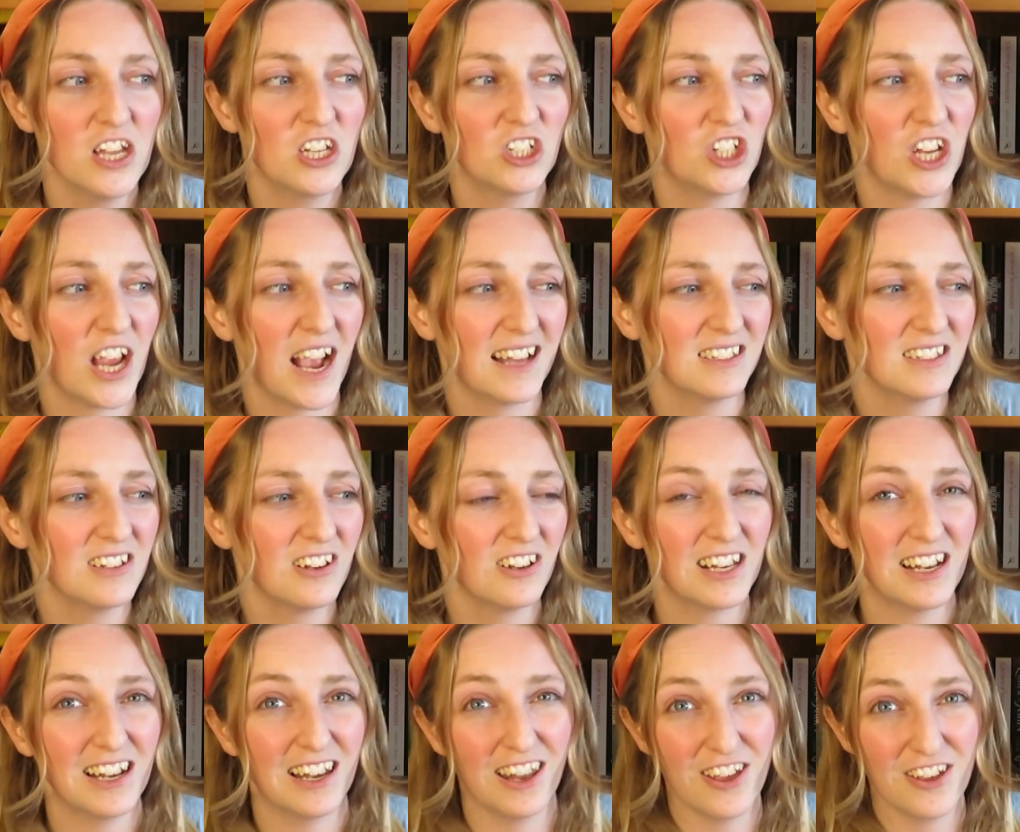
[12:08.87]
She hasn't
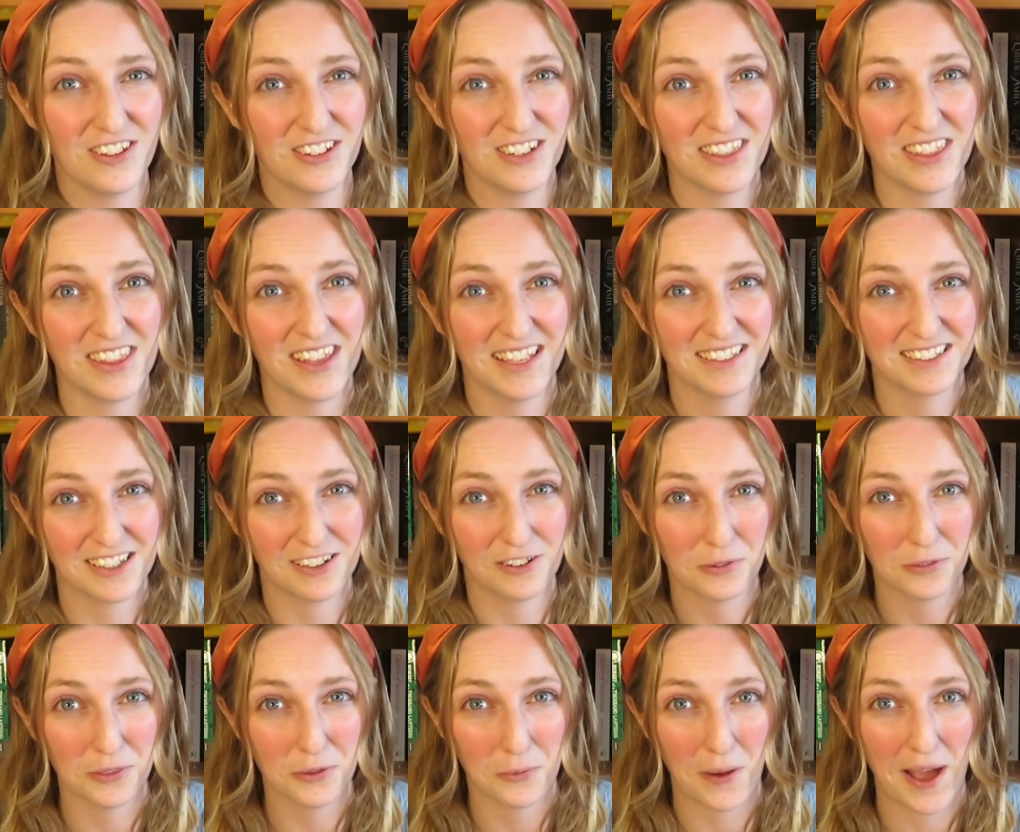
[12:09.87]
like learned things
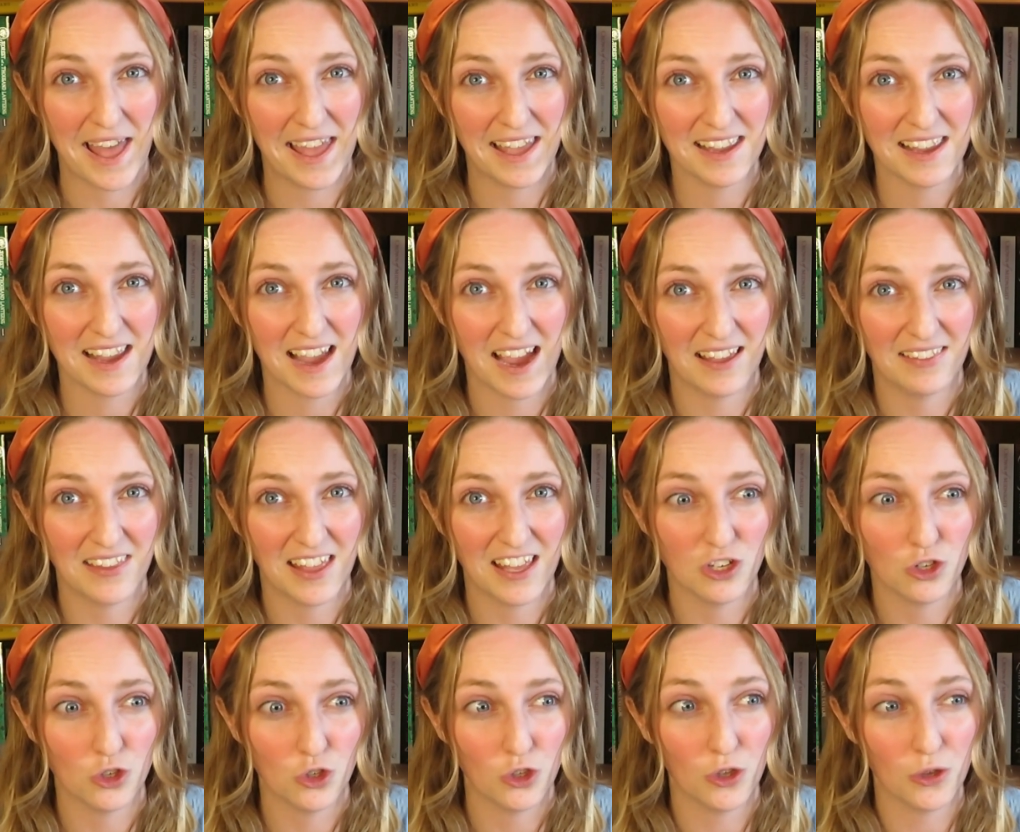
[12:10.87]
along the way and
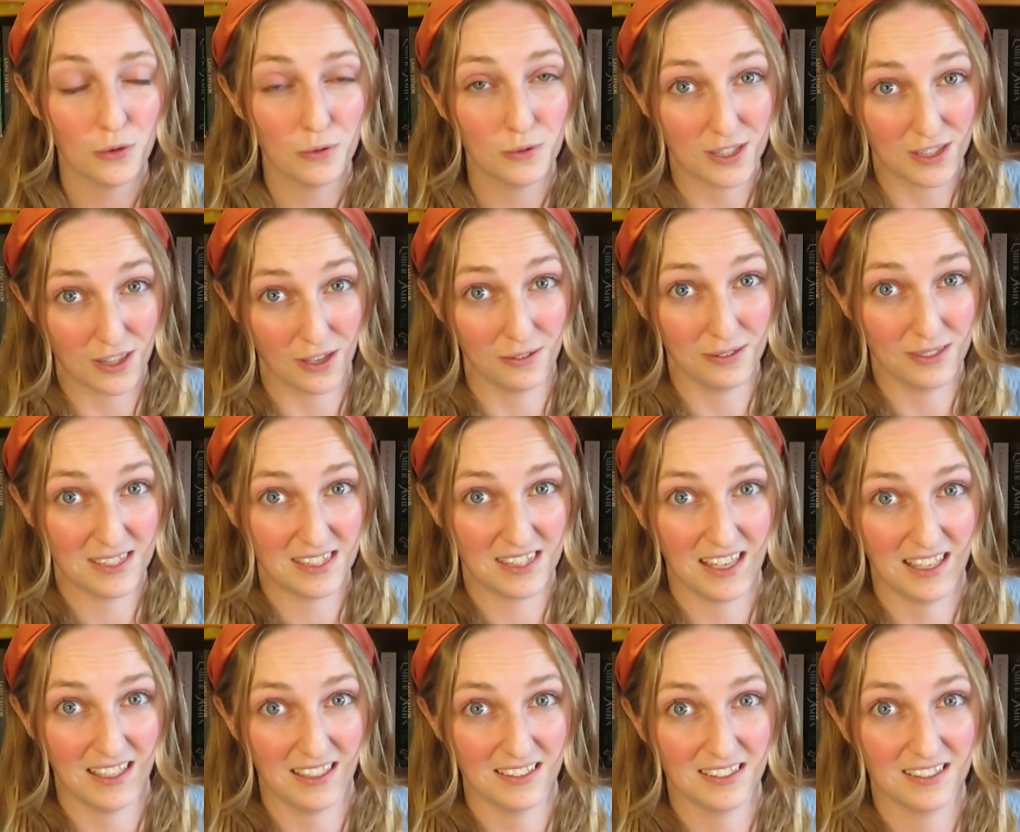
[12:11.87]
then used those
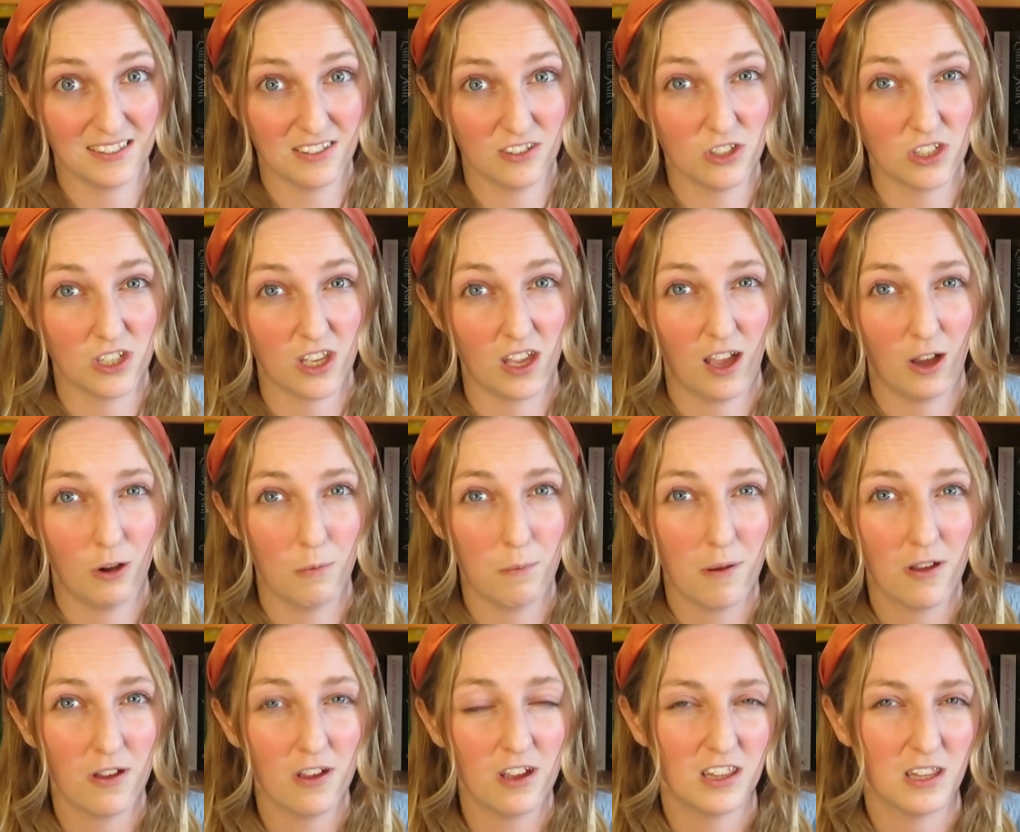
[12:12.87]
things to help
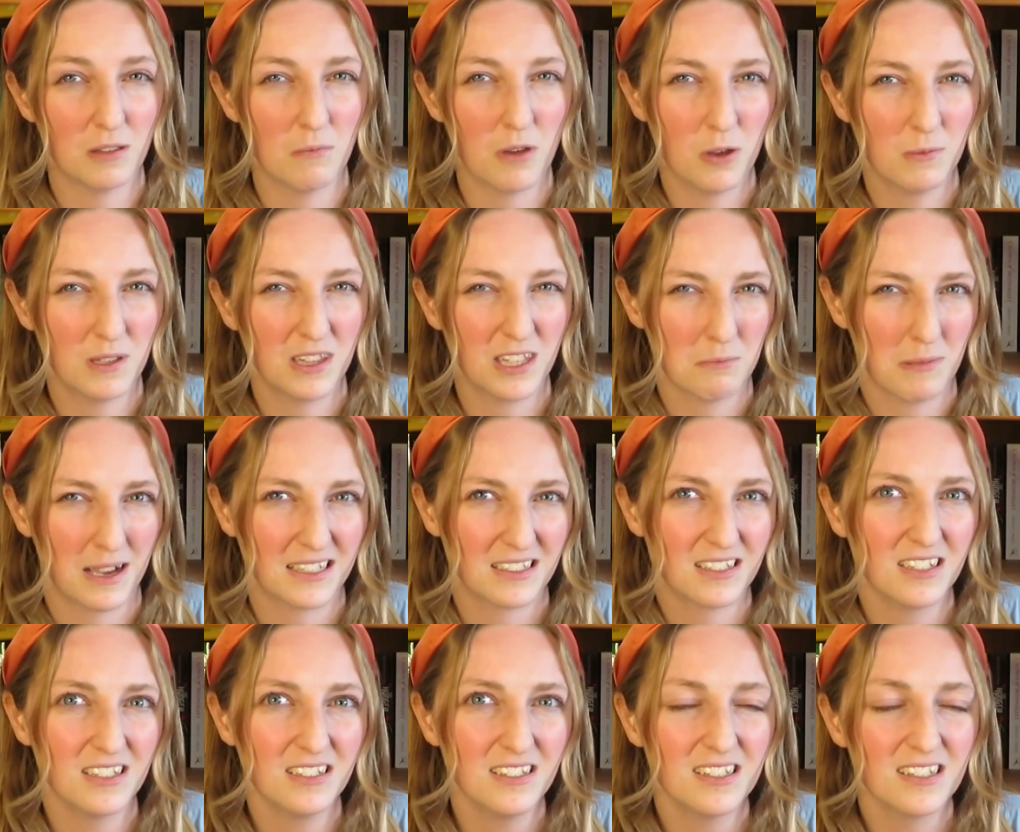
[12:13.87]
her in the moment that
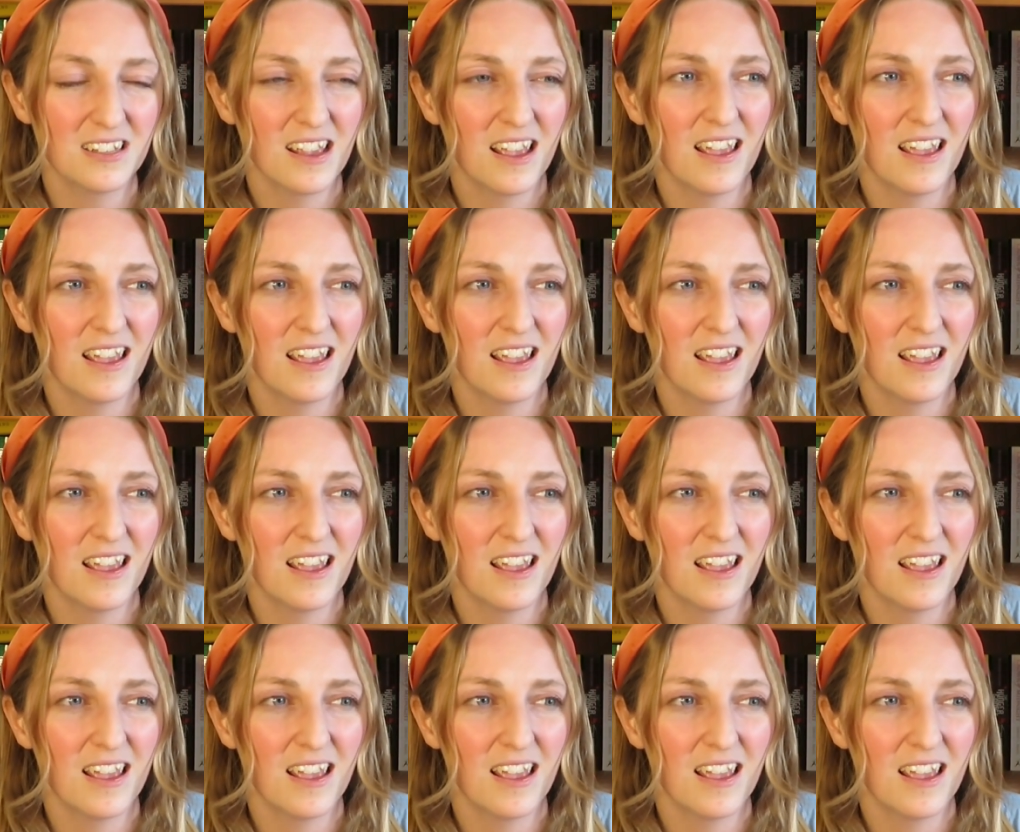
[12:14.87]
matters.